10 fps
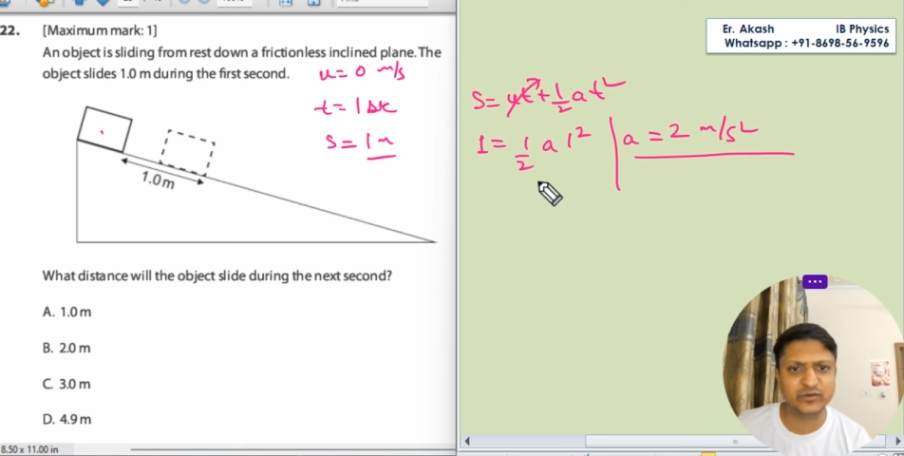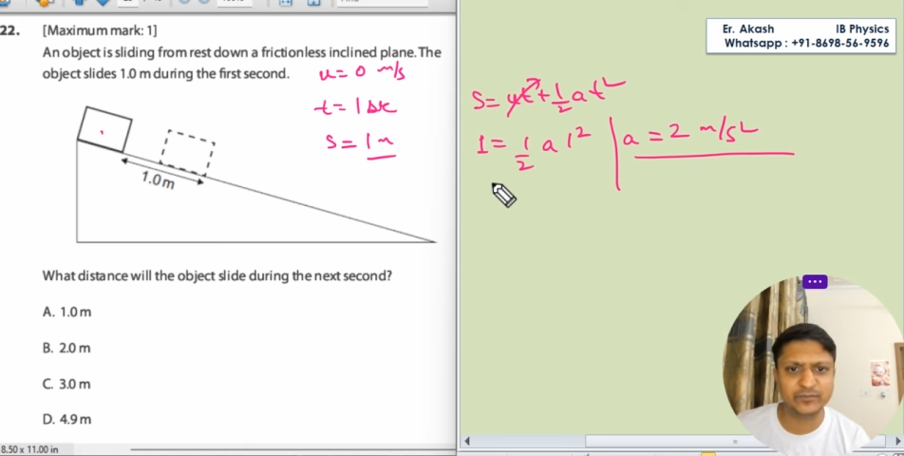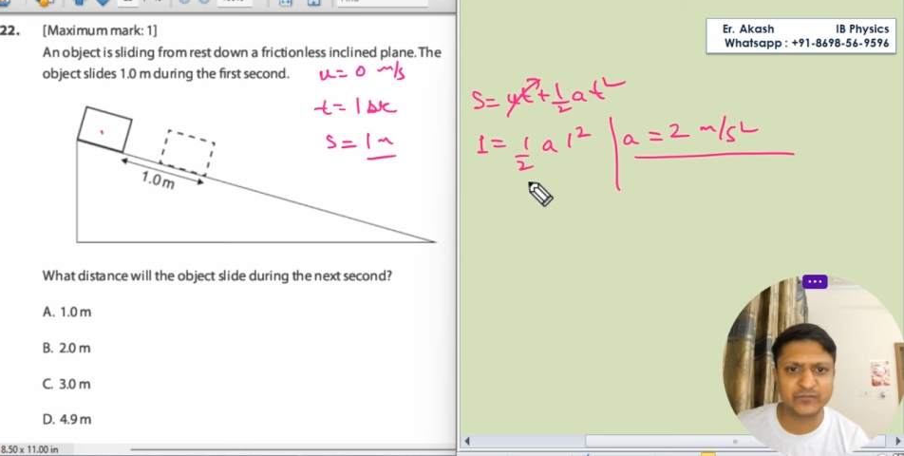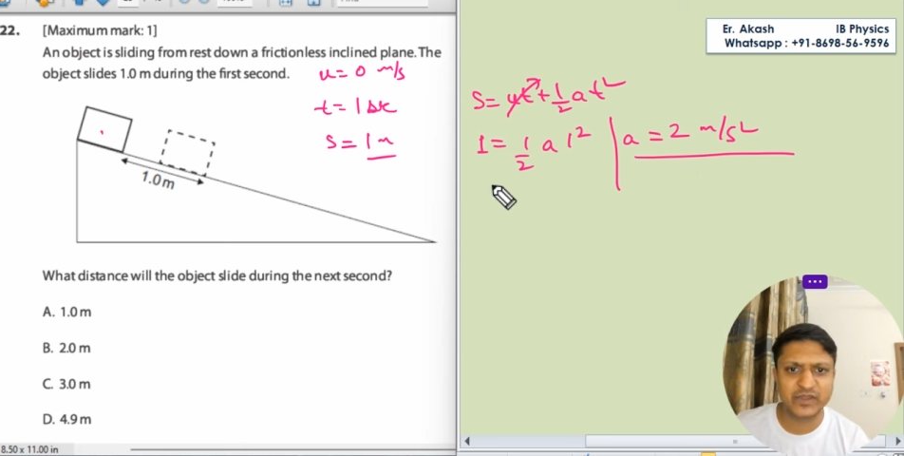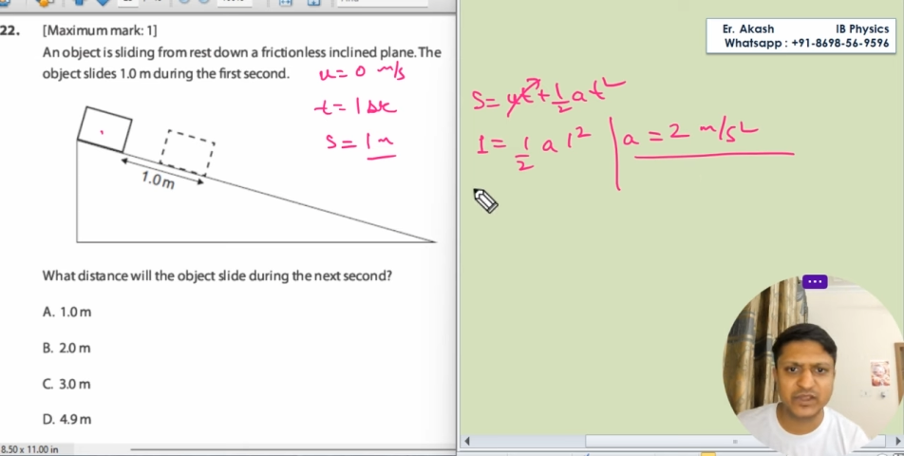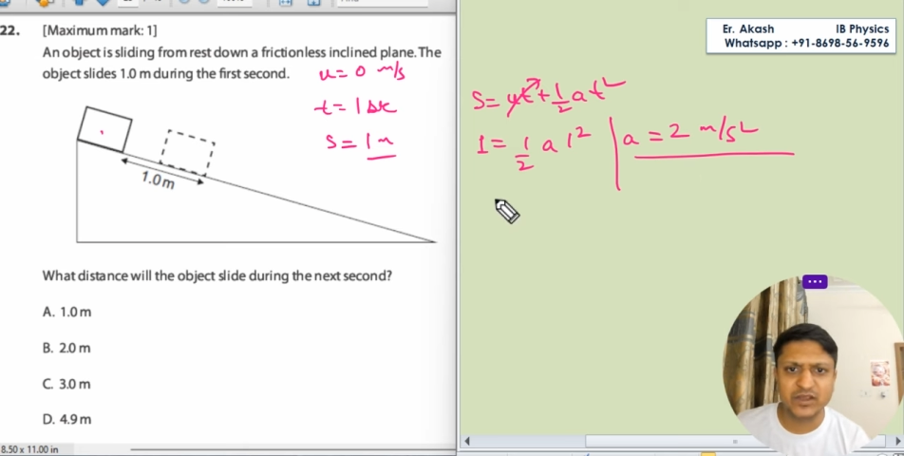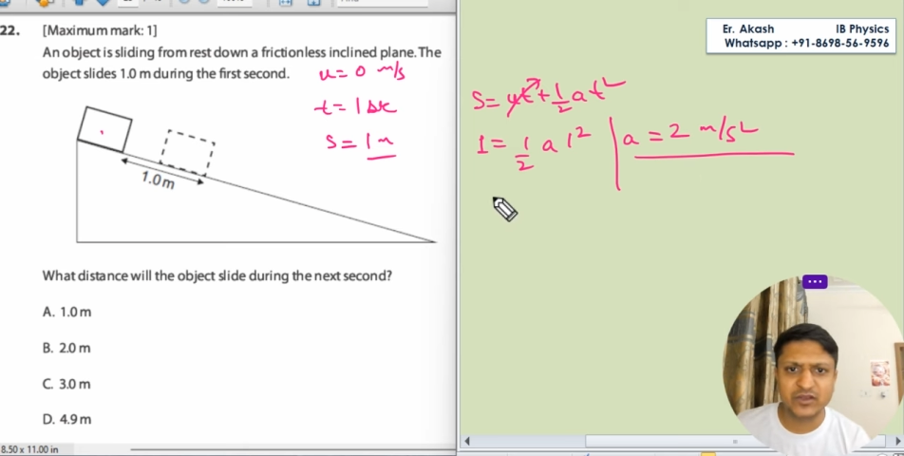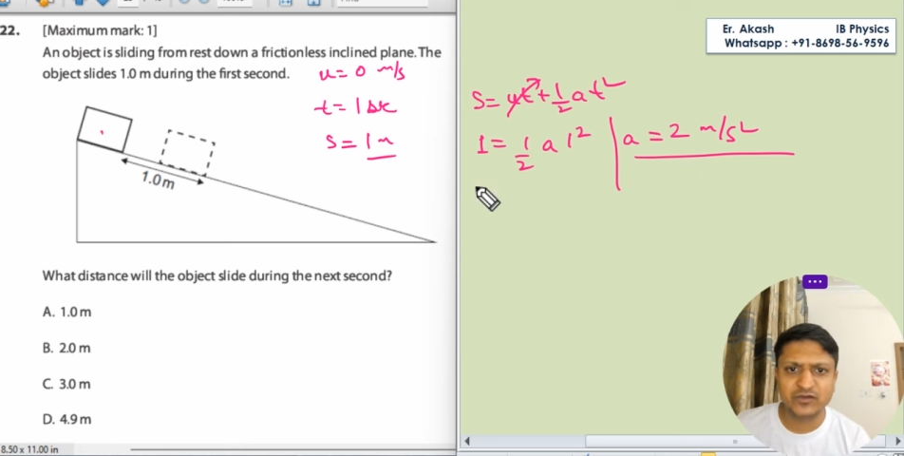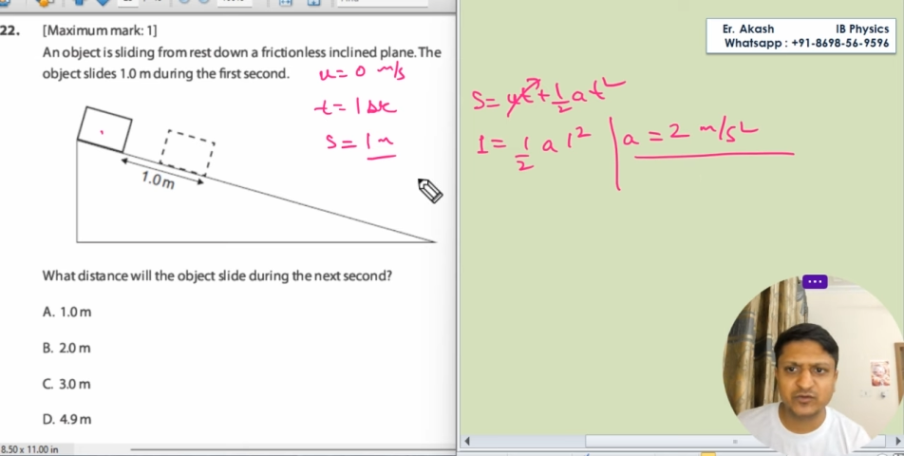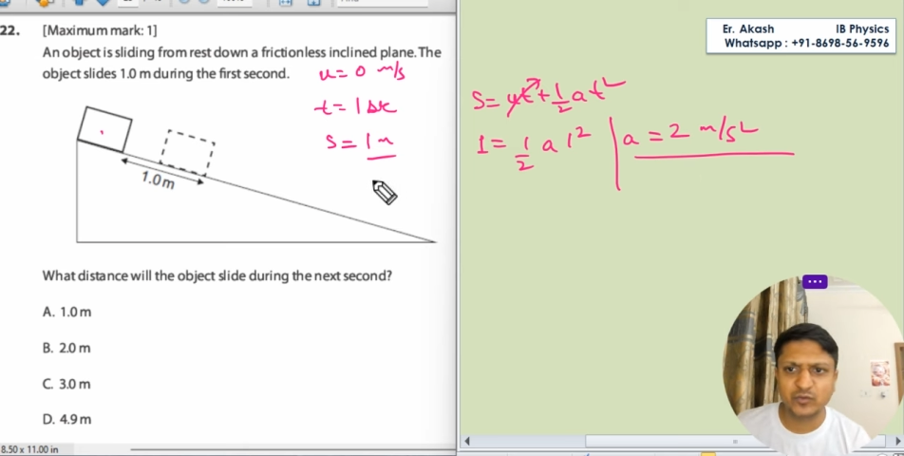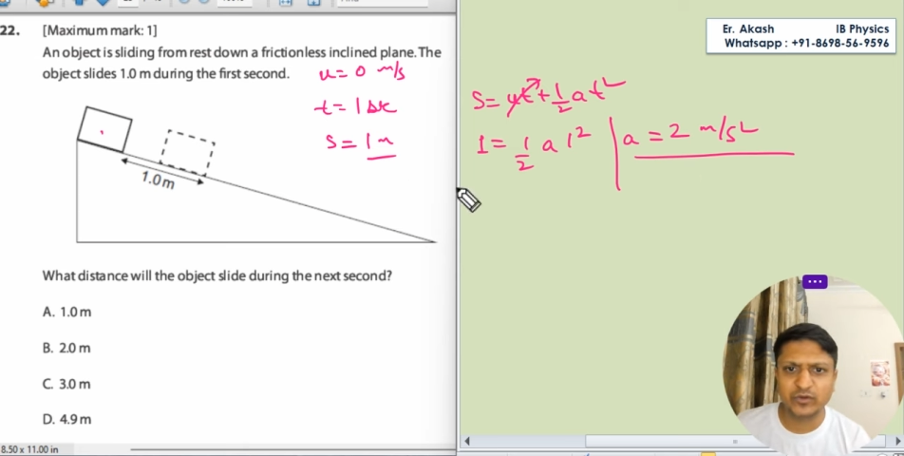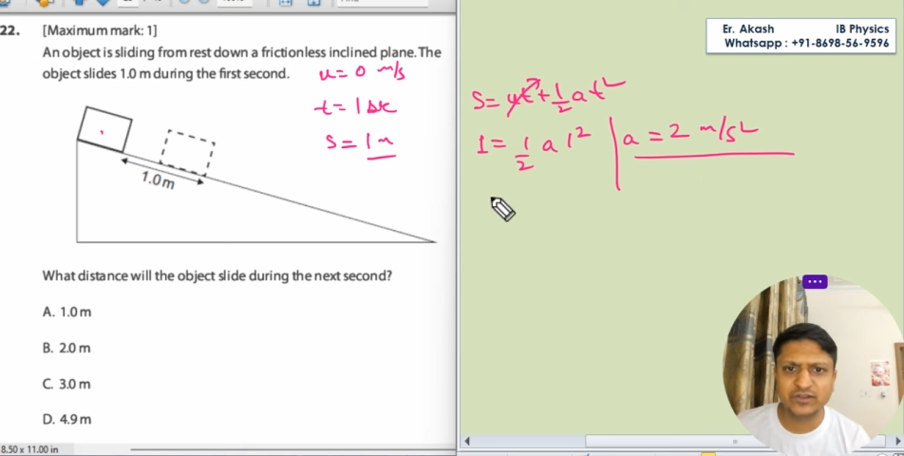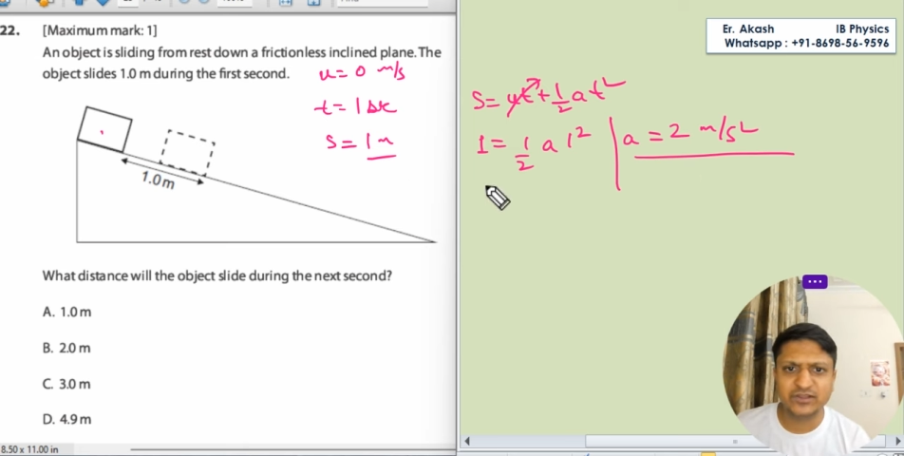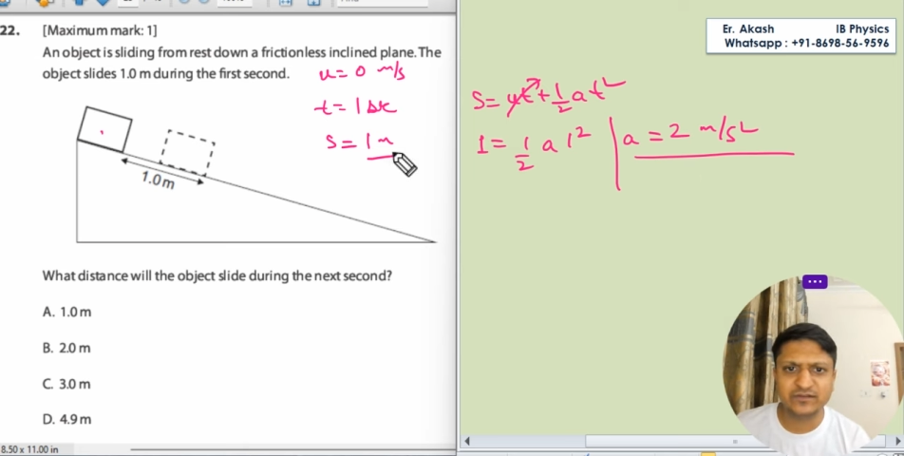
square. So with